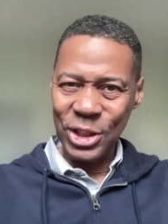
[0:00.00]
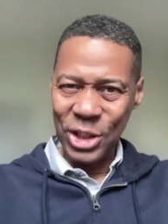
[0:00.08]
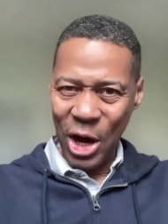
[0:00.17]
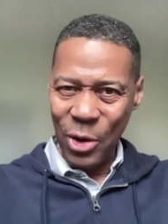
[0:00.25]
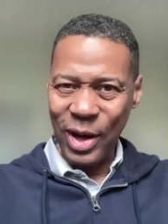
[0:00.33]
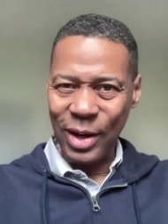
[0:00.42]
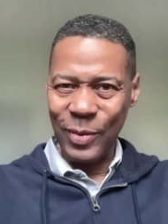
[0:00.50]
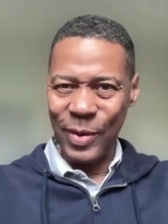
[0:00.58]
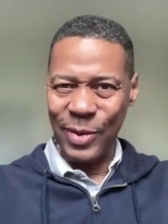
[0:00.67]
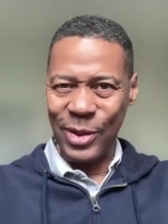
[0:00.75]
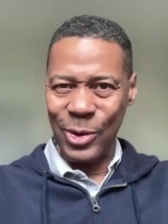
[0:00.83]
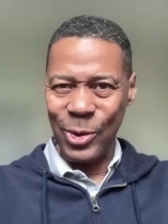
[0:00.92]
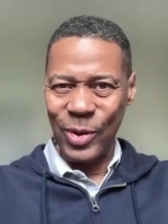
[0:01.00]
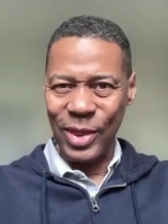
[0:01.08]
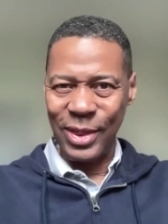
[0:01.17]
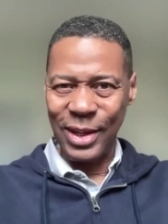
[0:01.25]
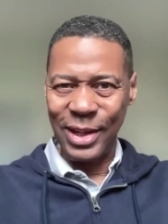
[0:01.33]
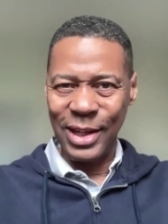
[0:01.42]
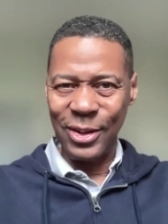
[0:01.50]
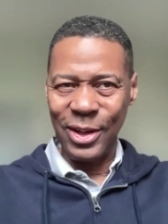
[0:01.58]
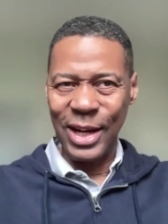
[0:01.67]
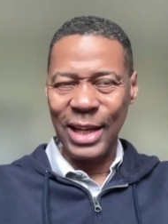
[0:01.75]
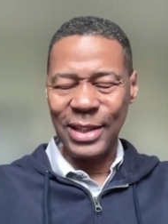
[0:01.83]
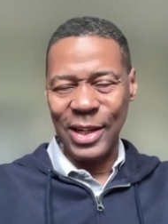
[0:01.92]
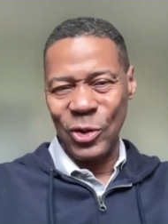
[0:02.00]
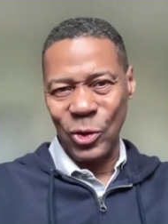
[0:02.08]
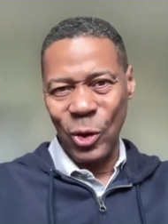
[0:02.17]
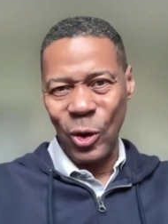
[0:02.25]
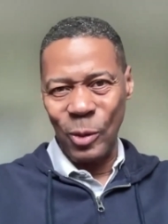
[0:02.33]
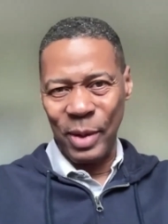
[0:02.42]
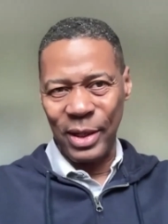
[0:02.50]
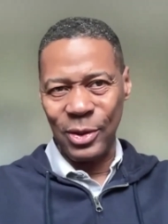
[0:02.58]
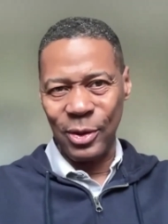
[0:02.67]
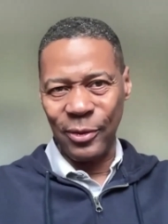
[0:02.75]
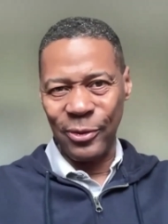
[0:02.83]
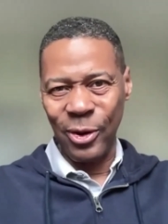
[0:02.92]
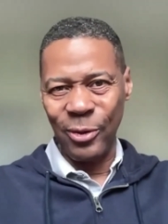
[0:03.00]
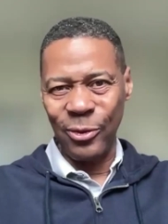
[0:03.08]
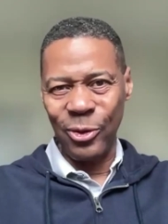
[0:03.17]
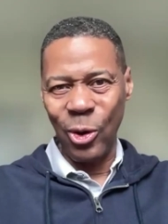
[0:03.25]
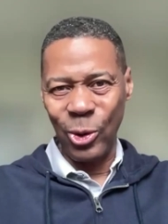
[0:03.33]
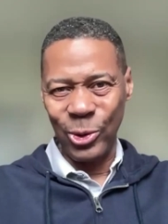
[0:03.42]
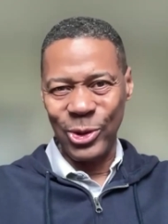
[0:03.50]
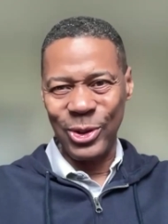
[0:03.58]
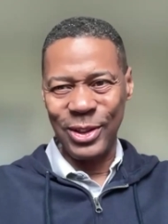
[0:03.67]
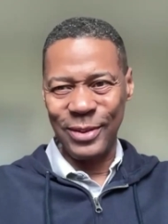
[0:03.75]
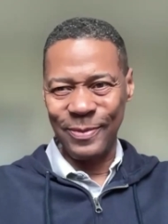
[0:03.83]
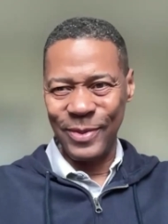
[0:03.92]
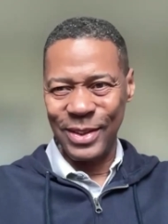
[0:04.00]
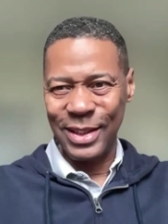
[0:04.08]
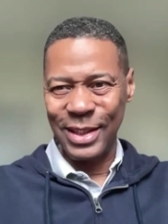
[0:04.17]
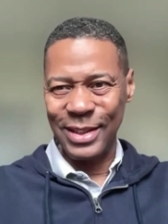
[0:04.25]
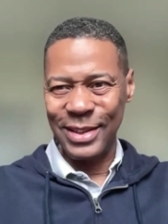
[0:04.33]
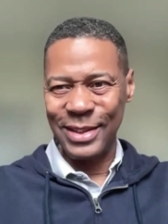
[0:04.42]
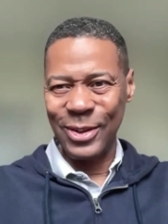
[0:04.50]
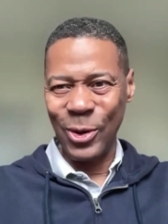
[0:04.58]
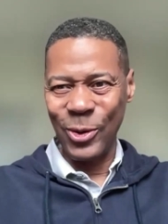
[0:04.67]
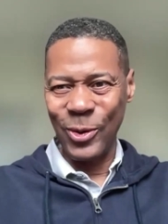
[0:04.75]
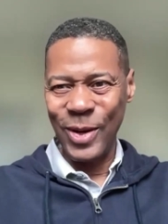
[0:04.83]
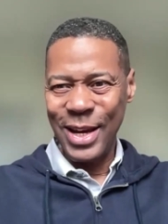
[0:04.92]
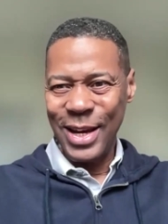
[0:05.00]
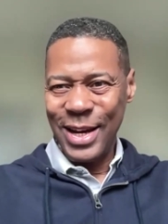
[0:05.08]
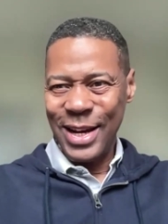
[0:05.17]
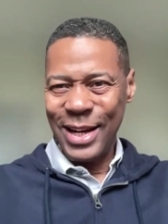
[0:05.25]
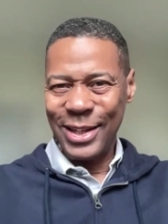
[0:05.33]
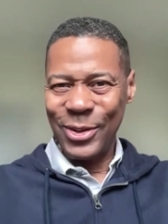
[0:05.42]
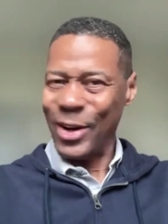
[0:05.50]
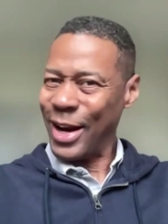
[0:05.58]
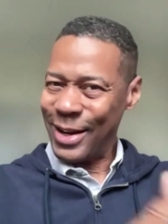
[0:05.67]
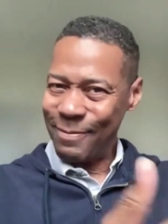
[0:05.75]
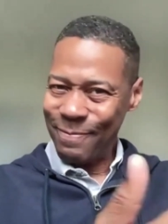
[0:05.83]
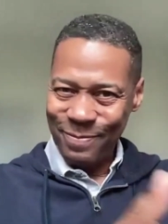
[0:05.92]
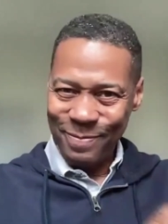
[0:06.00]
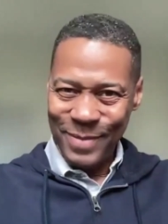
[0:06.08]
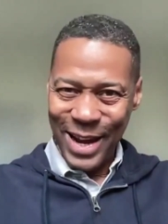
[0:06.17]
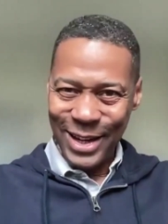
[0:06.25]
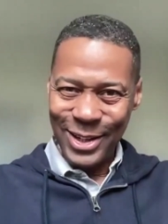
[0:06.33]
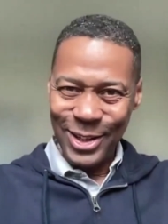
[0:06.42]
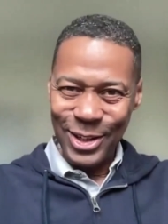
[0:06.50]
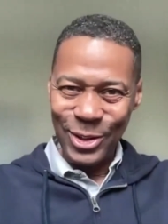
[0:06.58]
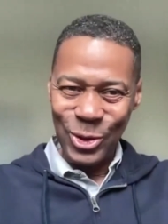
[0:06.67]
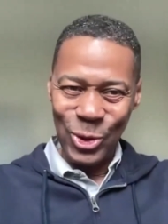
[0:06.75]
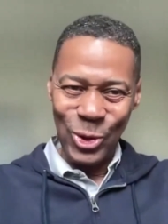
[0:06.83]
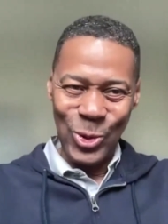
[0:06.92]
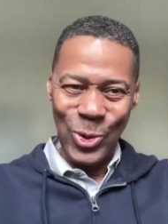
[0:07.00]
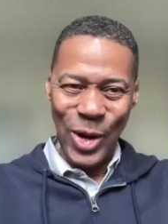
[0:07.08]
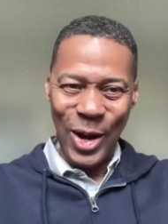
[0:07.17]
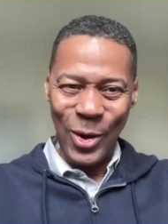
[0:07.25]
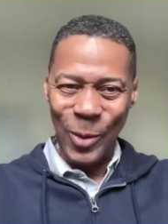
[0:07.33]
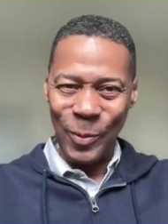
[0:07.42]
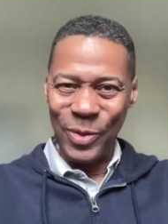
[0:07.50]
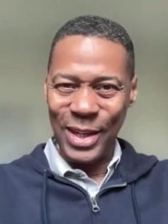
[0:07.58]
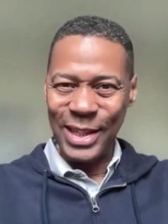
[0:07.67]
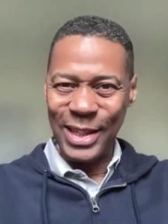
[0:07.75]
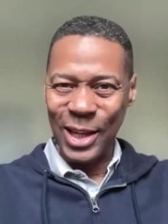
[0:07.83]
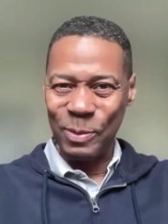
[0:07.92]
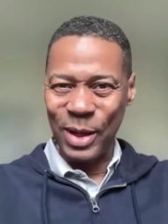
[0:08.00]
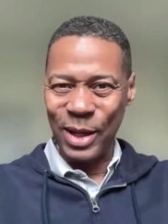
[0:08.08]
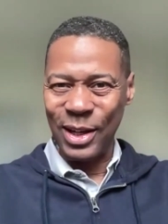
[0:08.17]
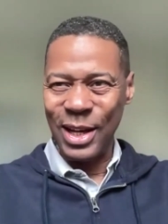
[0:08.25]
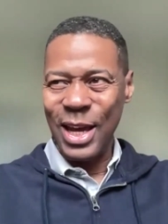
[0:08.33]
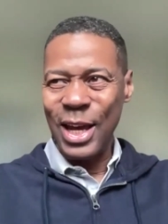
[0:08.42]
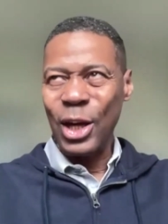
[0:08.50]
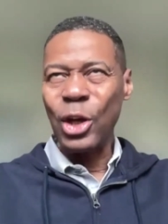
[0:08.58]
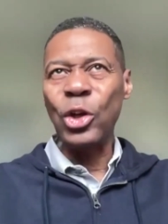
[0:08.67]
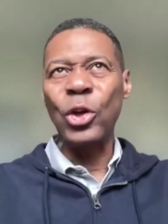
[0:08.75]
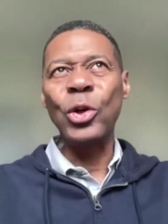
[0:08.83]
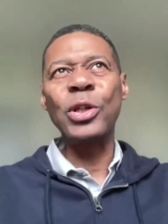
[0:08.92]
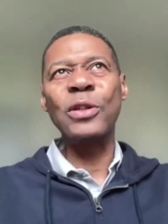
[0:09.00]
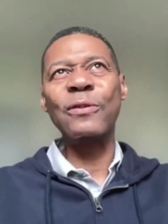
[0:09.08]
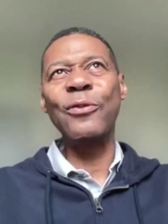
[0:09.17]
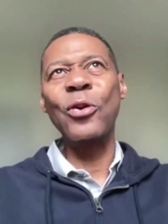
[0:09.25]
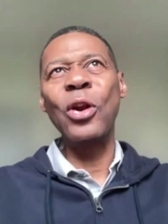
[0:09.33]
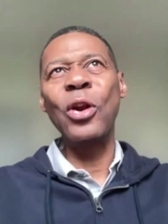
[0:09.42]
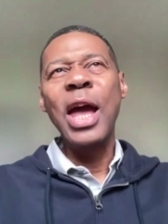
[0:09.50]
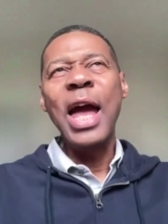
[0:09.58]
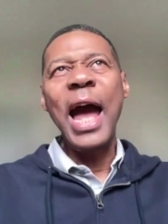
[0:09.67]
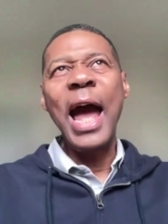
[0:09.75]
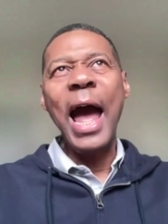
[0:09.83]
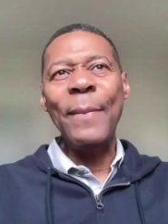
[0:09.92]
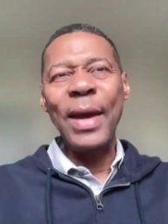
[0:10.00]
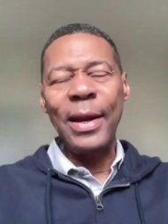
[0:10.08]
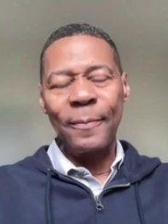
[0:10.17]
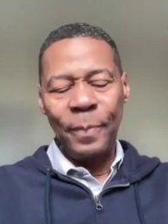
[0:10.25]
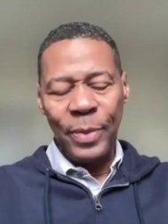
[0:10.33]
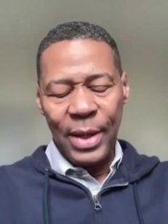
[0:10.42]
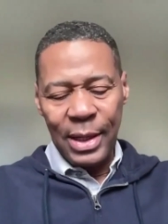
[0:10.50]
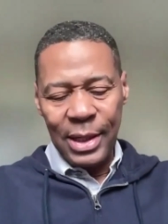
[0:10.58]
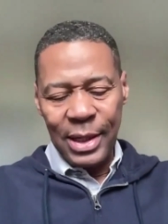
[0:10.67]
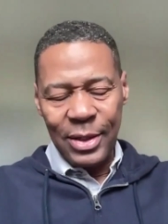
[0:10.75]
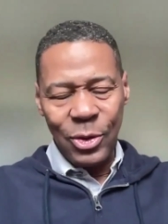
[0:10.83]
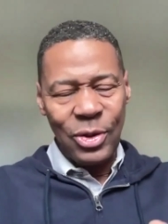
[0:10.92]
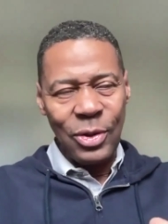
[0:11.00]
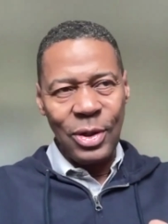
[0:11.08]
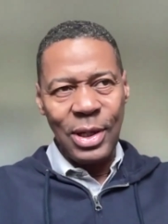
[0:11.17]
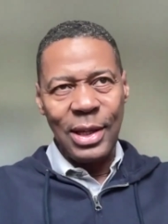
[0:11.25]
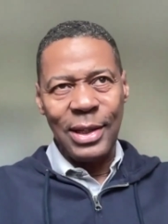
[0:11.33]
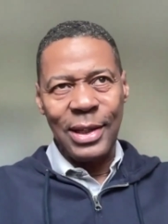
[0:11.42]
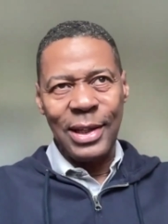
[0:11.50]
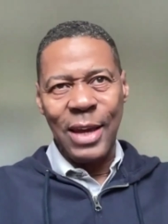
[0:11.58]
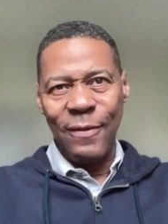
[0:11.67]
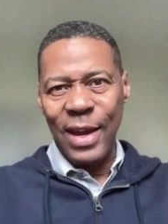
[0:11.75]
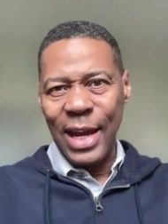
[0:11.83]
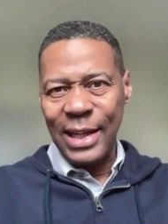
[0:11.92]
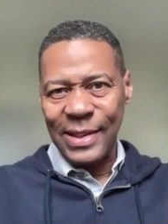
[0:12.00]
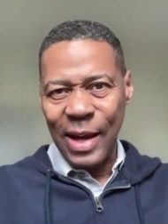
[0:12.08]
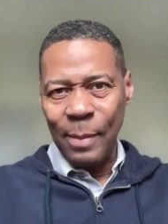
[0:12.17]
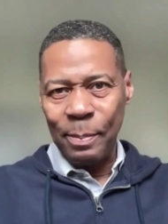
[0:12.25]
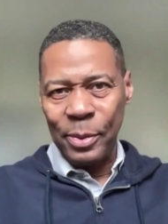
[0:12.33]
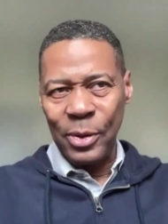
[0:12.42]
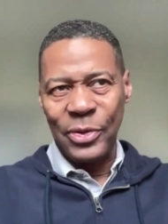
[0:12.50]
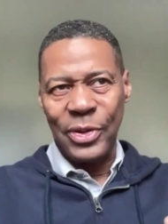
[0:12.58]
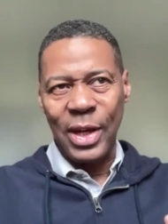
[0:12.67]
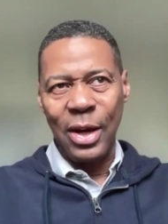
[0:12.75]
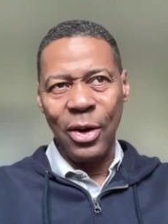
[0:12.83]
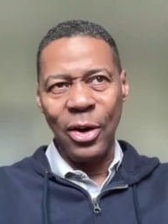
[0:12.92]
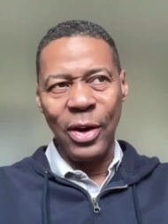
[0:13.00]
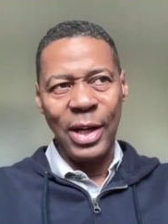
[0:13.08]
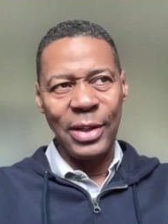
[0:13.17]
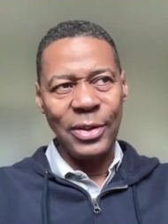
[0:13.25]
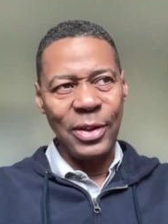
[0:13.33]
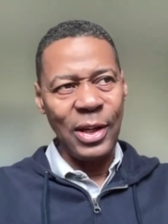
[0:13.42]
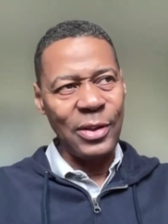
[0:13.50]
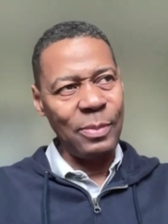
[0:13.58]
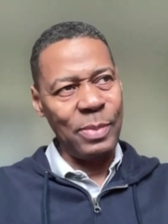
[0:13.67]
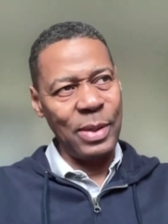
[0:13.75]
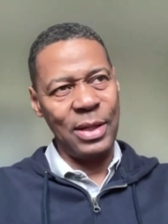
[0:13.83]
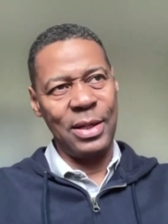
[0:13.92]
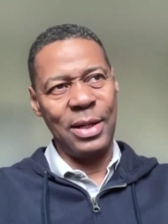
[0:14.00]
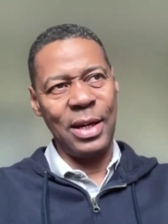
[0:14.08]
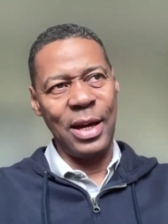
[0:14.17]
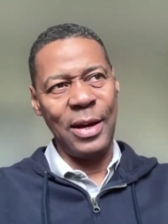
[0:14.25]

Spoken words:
sharing with you in the next installments of course. So, Andrea, back to you. I hope this has been useful. I mean, giving examples here is a bit